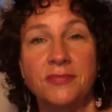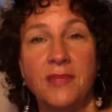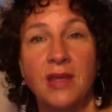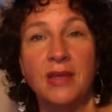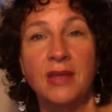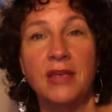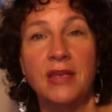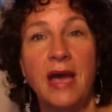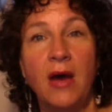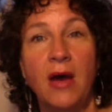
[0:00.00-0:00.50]

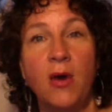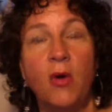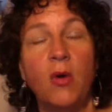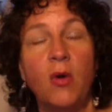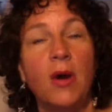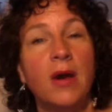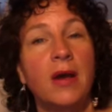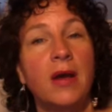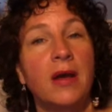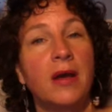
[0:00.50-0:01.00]

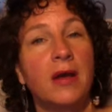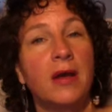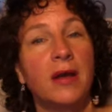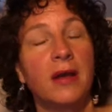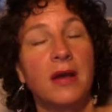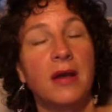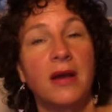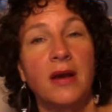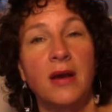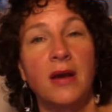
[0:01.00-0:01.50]
Now,
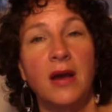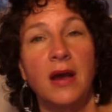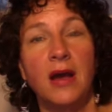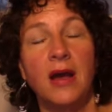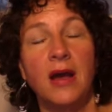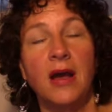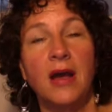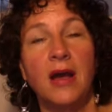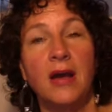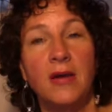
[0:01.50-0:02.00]

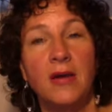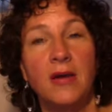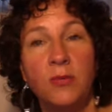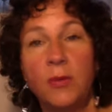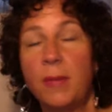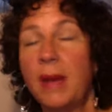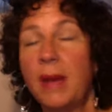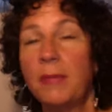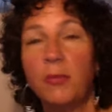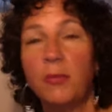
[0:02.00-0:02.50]

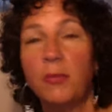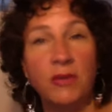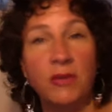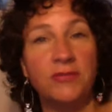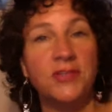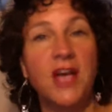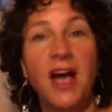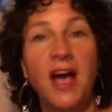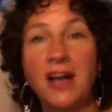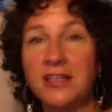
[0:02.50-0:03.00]
remember, we've
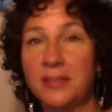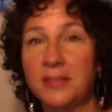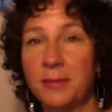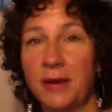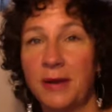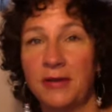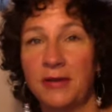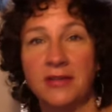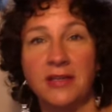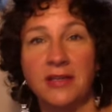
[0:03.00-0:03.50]
talked
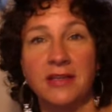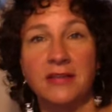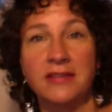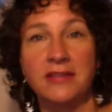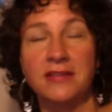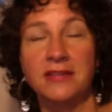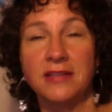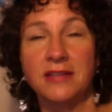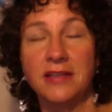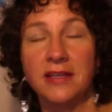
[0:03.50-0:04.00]
about
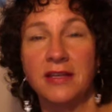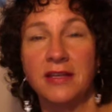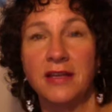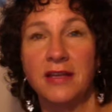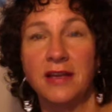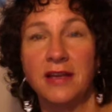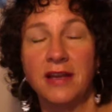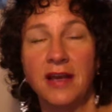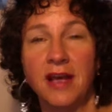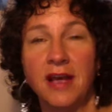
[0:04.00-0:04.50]
this
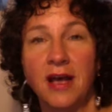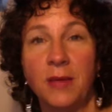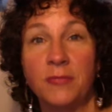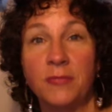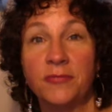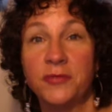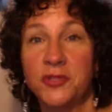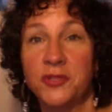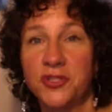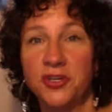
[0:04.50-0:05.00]

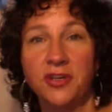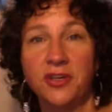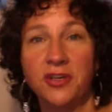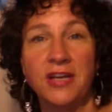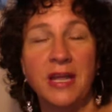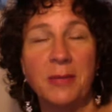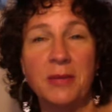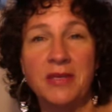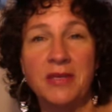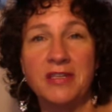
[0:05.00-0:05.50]
for sure in
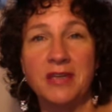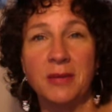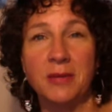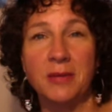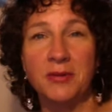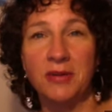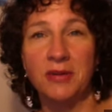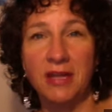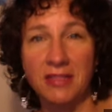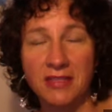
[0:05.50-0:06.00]

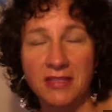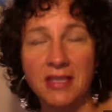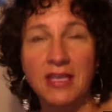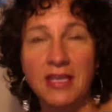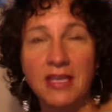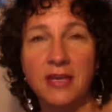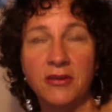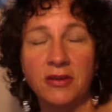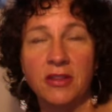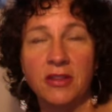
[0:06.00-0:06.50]
APW, and I think
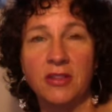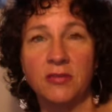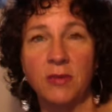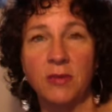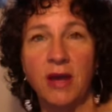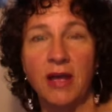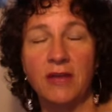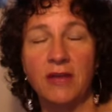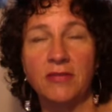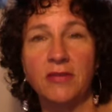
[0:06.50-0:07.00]
here in
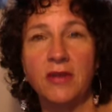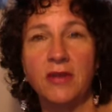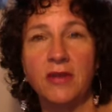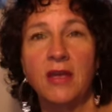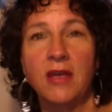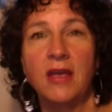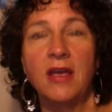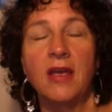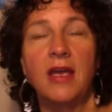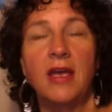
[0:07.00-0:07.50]
Thrive,
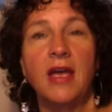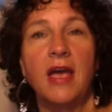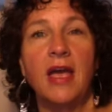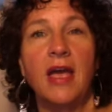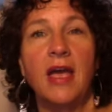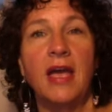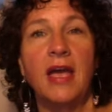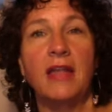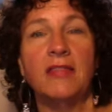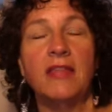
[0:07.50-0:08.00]

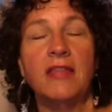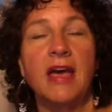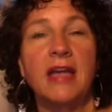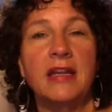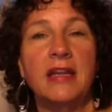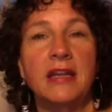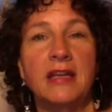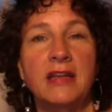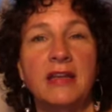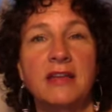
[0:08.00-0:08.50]
and
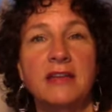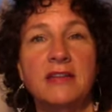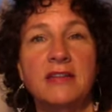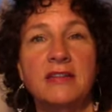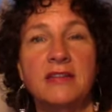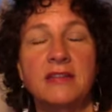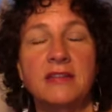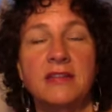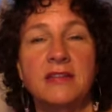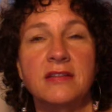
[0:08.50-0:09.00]
that
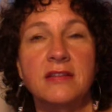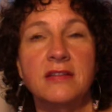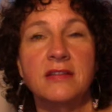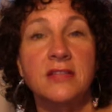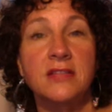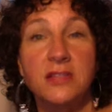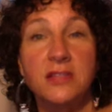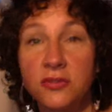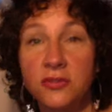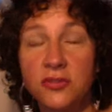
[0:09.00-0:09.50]
is the
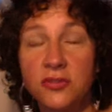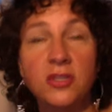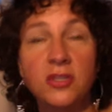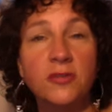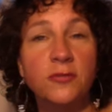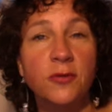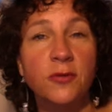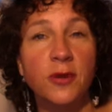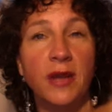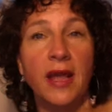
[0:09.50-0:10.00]
solution
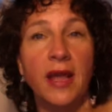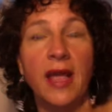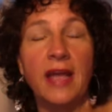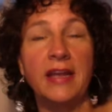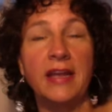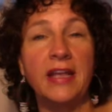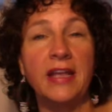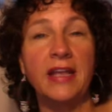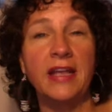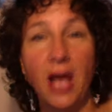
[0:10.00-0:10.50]
for
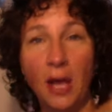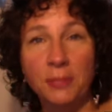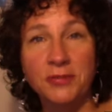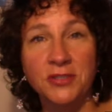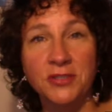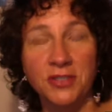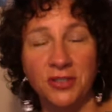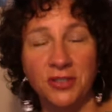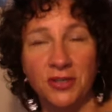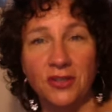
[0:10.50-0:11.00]
any
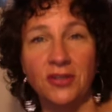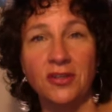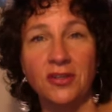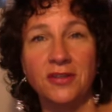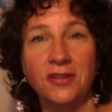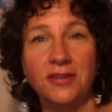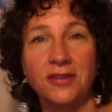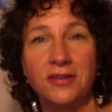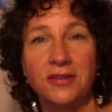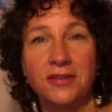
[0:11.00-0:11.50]
obstacle
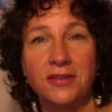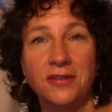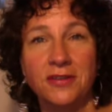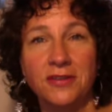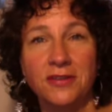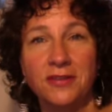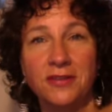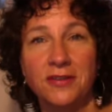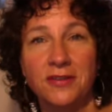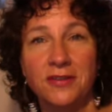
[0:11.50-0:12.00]

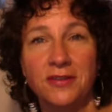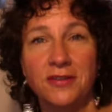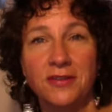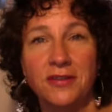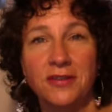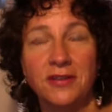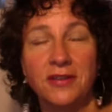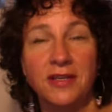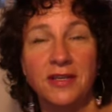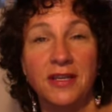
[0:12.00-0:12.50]

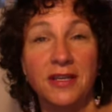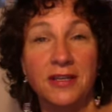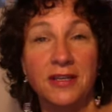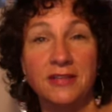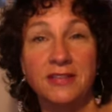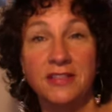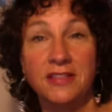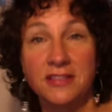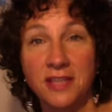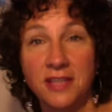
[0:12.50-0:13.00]
is
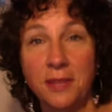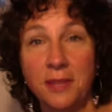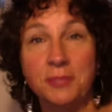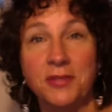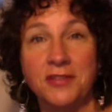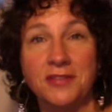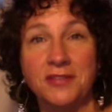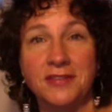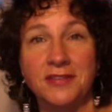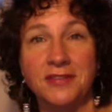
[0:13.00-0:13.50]

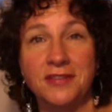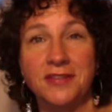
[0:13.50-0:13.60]
acceptance.